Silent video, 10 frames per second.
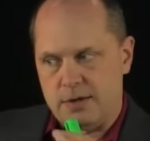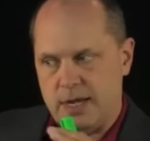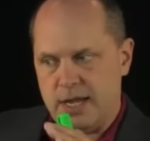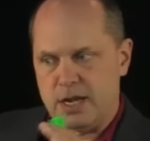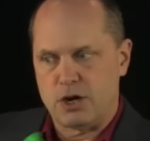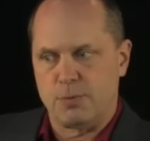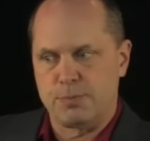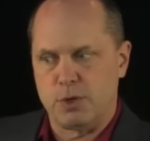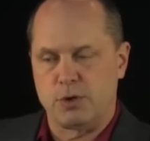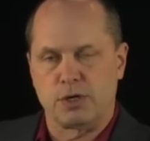getting a
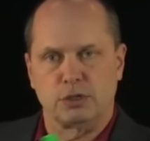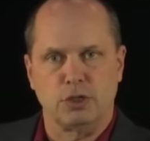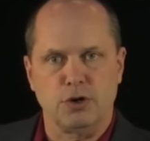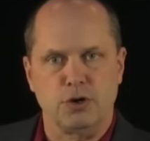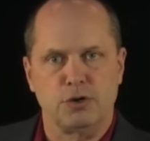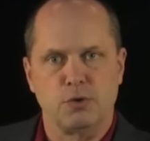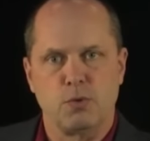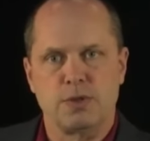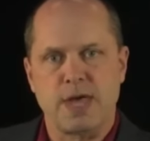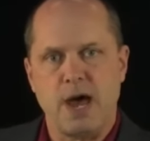computer to learn
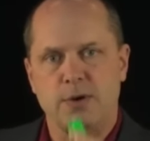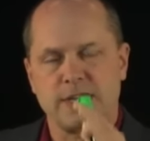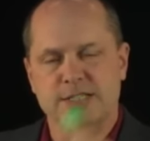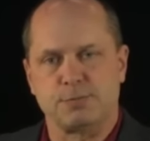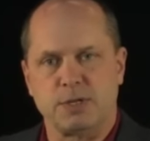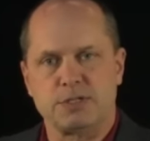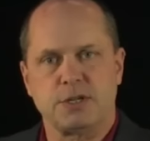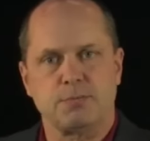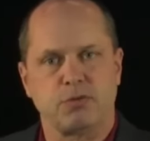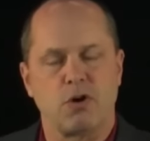without
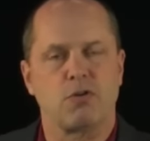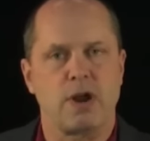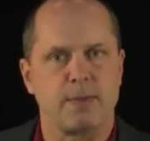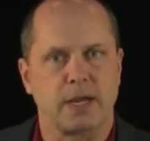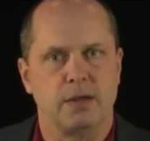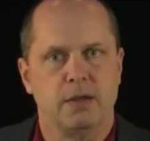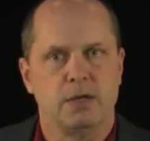explicit programming.